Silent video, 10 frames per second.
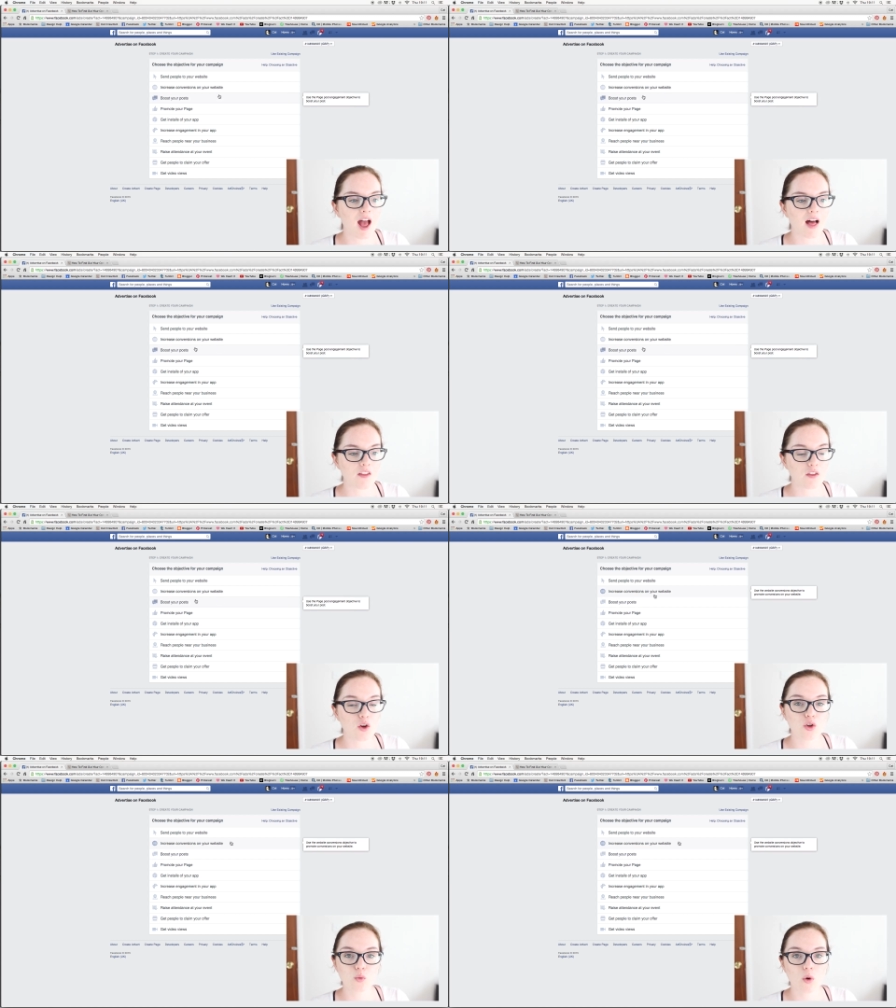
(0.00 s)
And then the
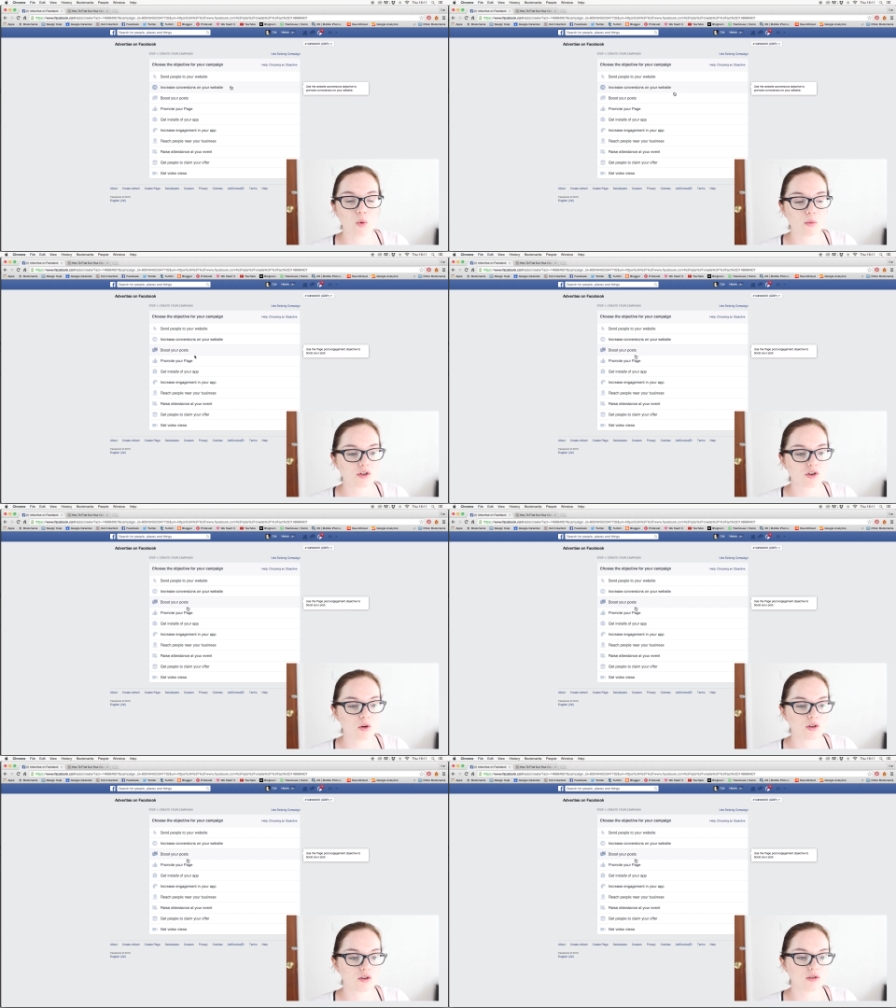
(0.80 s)
other one we'll be
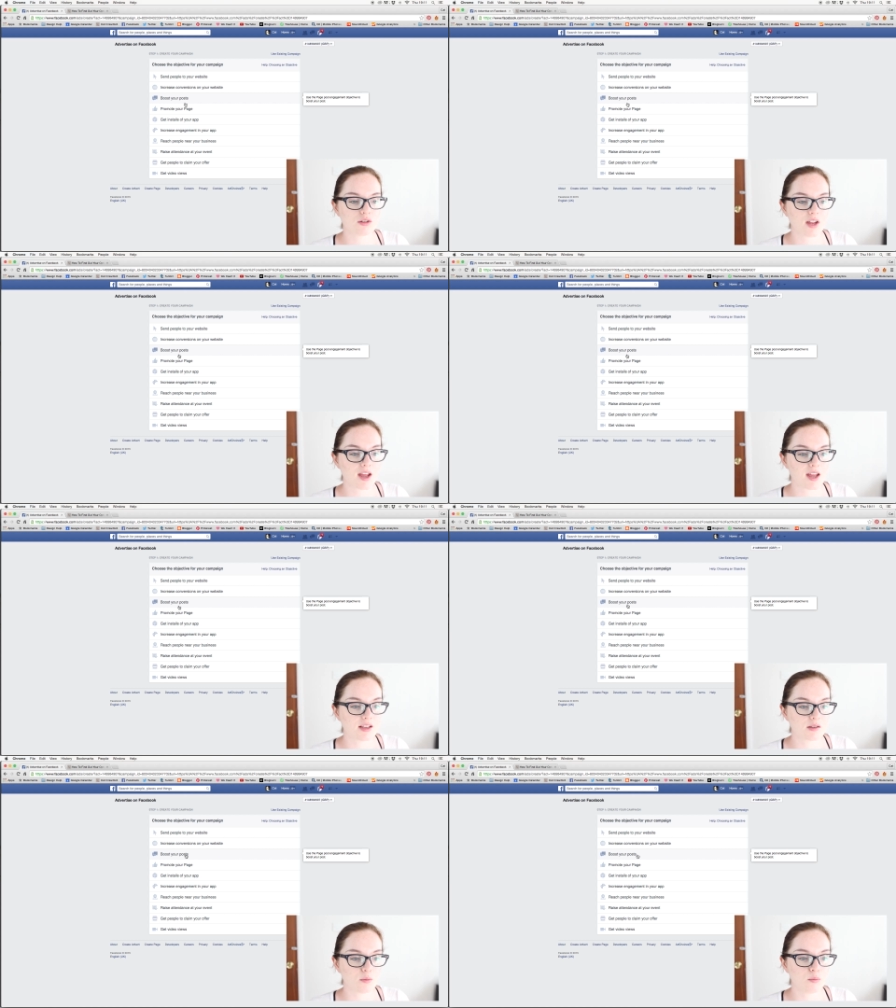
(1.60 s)
showing you today
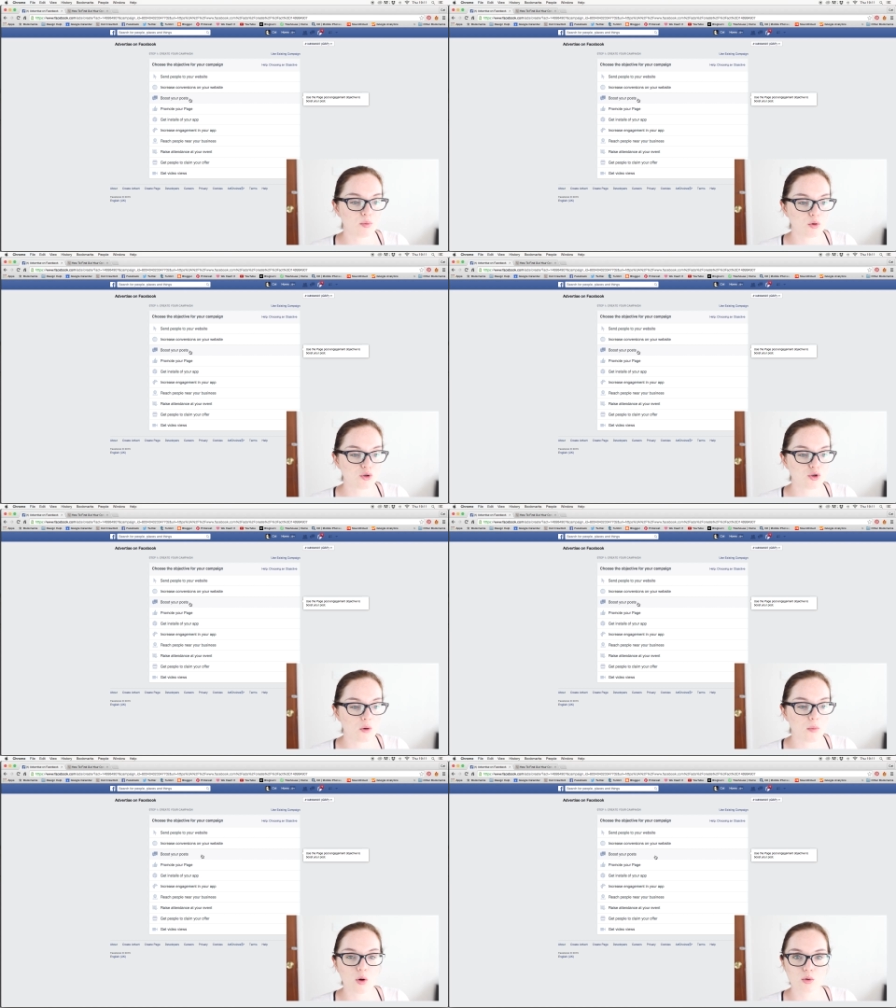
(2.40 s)
is the boost your
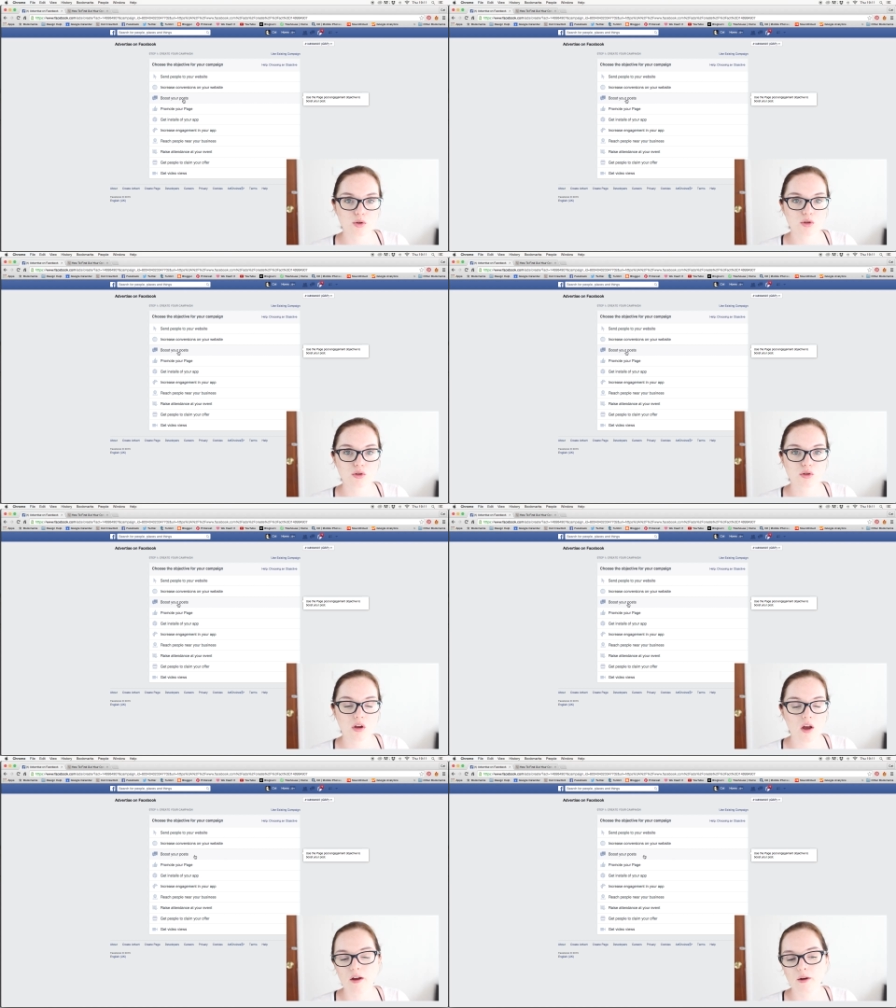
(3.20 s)
posts
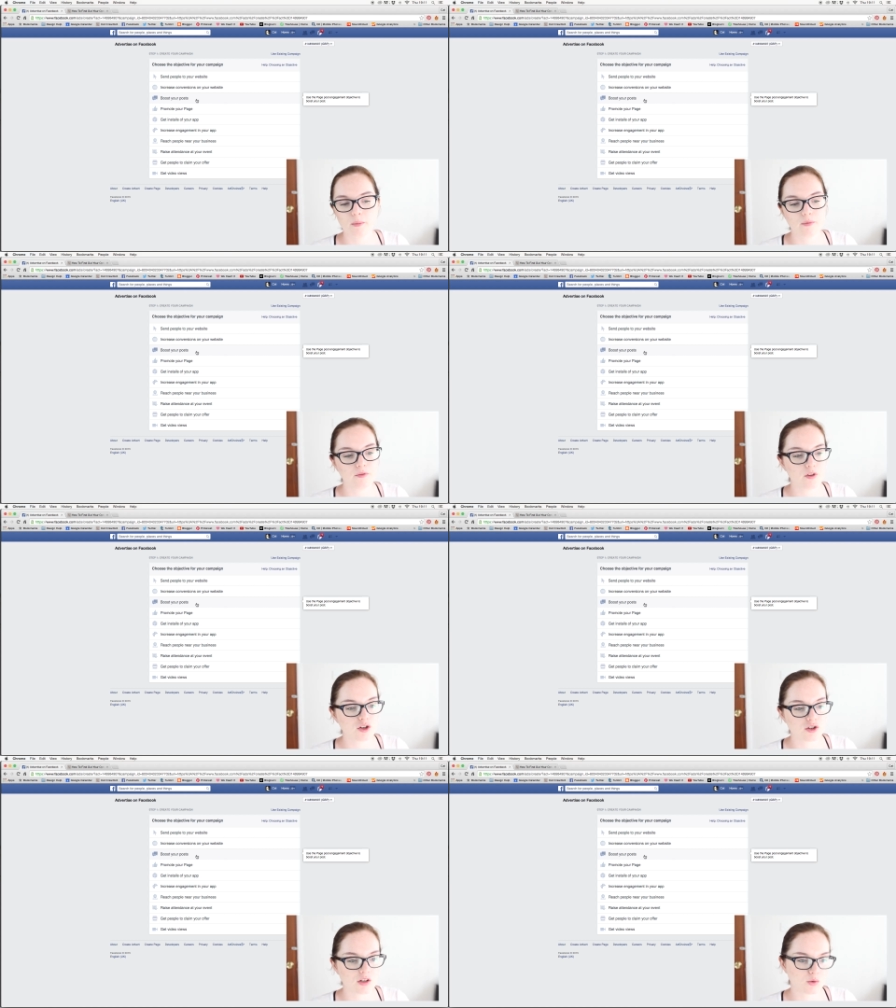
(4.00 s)

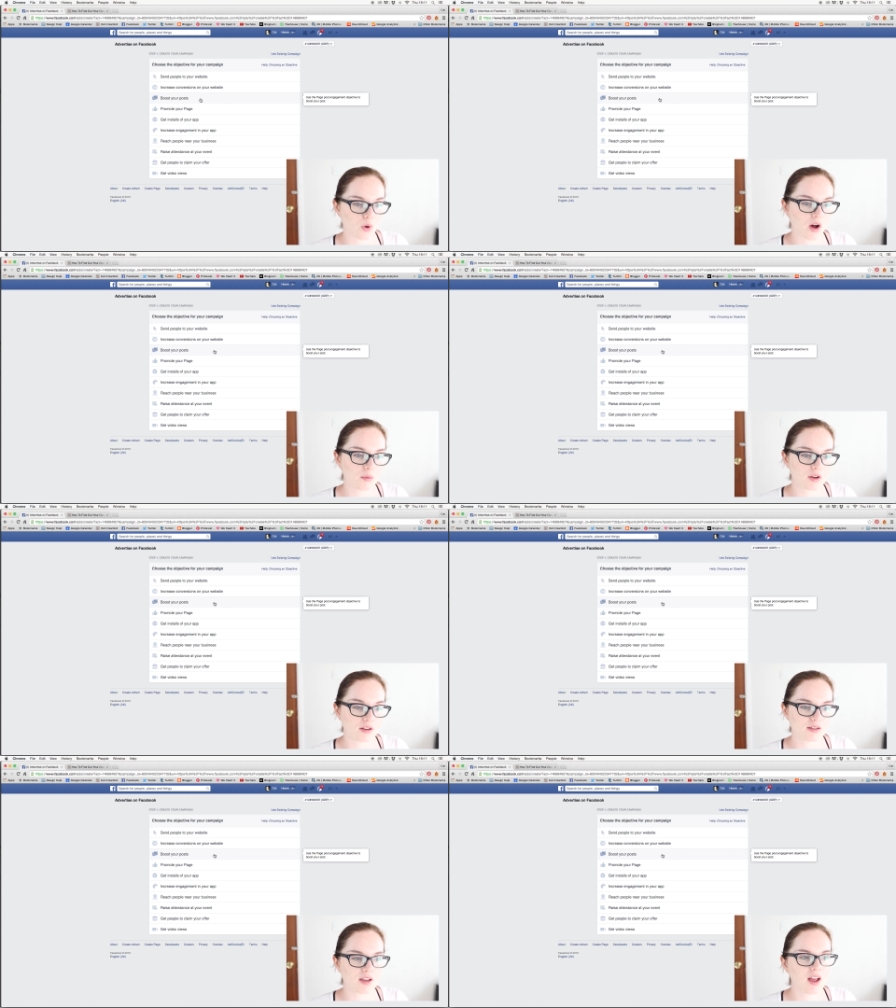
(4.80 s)
version as well,
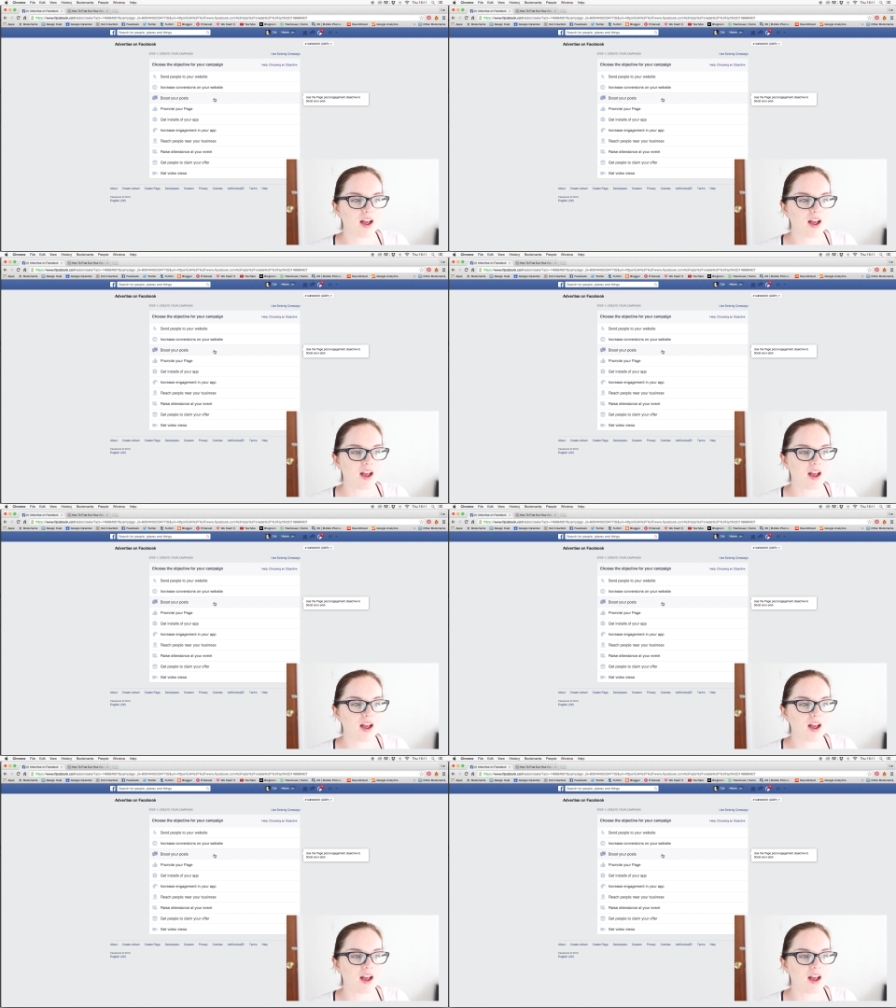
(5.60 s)
because